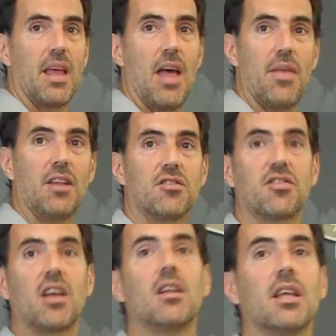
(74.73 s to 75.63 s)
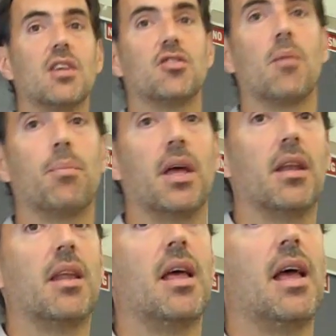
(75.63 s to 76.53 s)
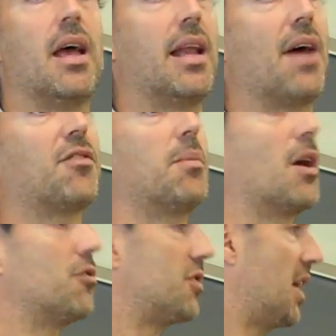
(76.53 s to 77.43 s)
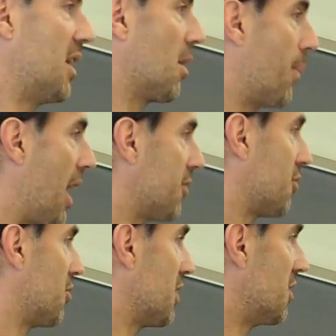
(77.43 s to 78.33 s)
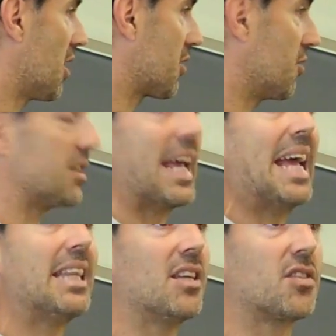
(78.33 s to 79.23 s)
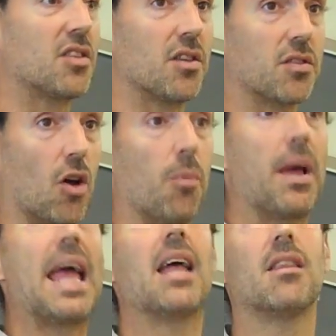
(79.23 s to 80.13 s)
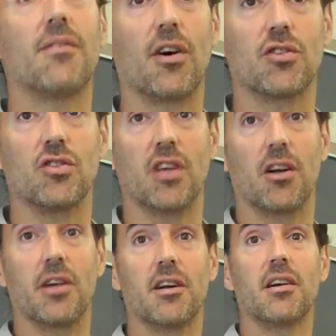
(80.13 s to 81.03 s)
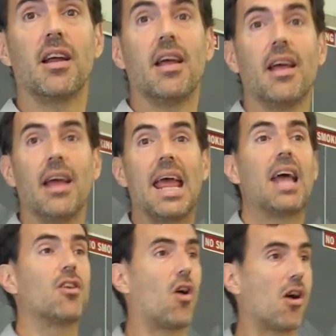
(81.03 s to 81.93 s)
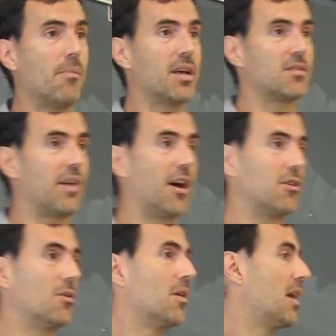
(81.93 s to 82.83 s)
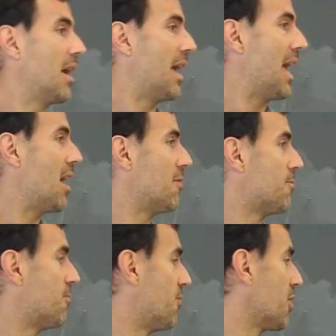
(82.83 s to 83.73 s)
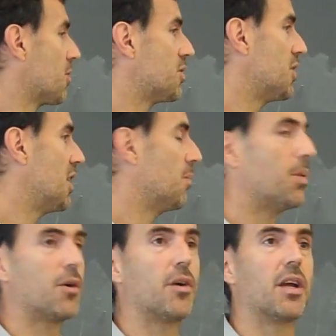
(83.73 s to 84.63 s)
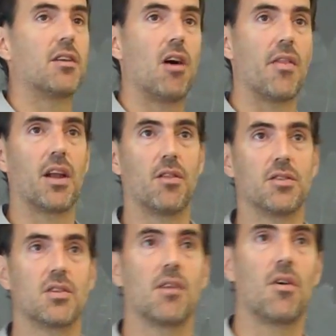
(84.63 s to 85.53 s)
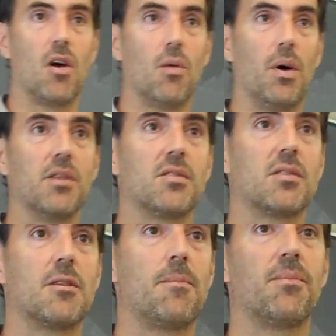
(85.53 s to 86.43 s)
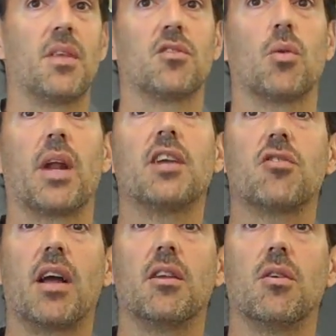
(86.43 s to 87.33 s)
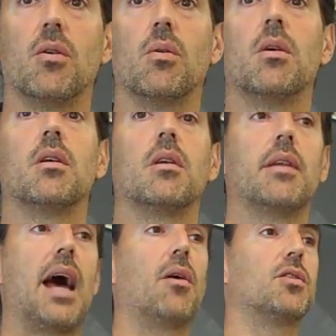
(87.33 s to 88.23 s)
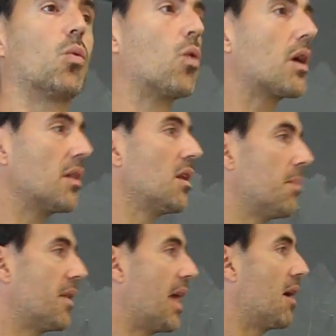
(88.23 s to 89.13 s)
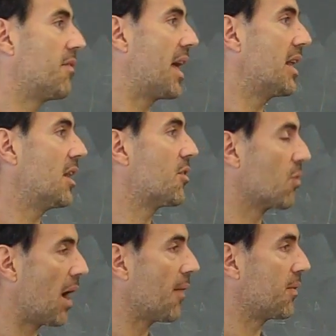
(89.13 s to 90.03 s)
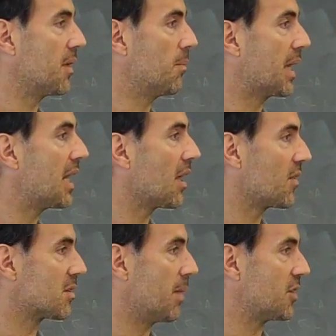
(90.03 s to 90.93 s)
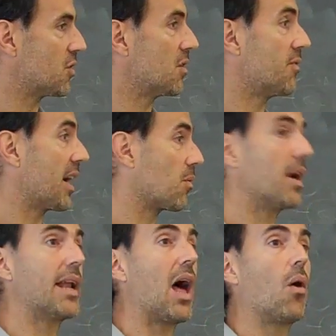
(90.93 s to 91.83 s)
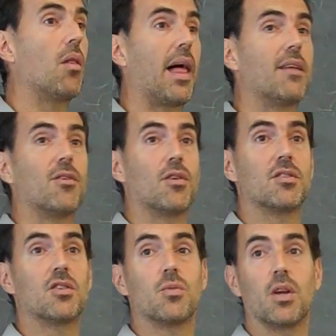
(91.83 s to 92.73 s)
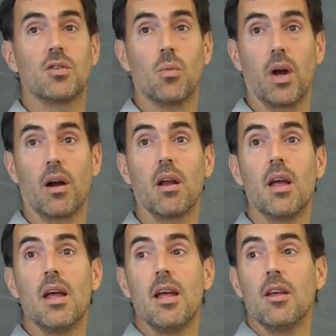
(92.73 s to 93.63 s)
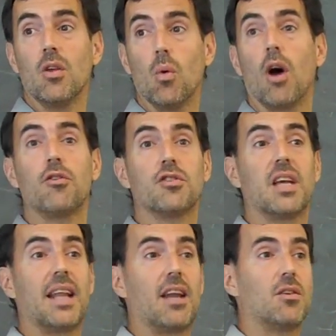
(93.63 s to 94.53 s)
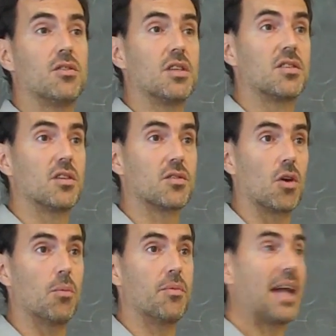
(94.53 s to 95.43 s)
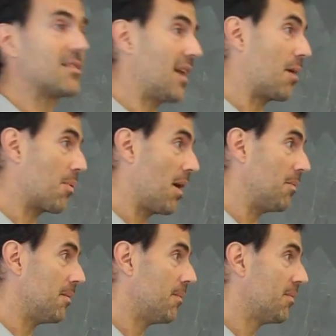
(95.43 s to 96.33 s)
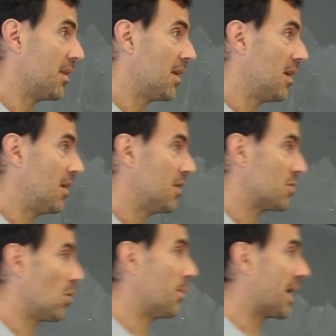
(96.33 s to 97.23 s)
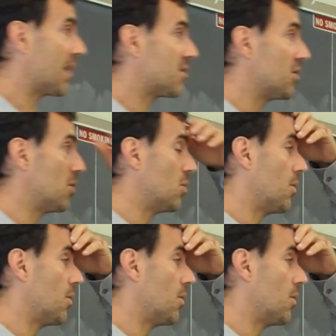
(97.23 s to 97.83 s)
and then suddenly jump in and have to be understanding capacitors, inductors, and the oscilloscope, and the function generator, and RMS value, and frequency, and period, and all that other stuff all at once. So what I try to do now is work a little bit of that in throughout the beginning of the semester. In fact, right now, a lot of you are in a situation where you understand how to use the oscilloscope. That's not a problem. So when we get to